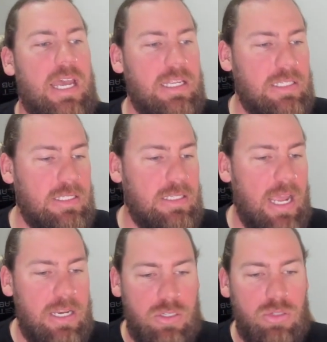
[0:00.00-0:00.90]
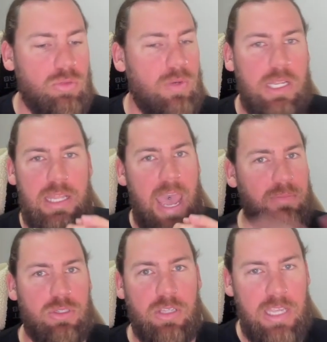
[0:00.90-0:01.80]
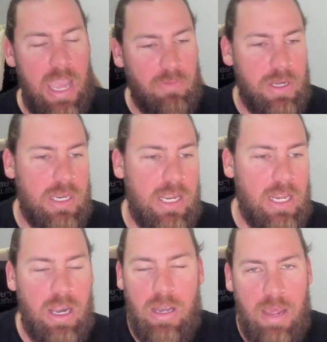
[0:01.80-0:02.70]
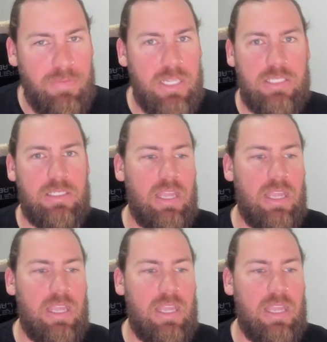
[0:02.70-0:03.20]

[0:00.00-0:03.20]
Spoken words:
as they do with absolutely everything, and I love this,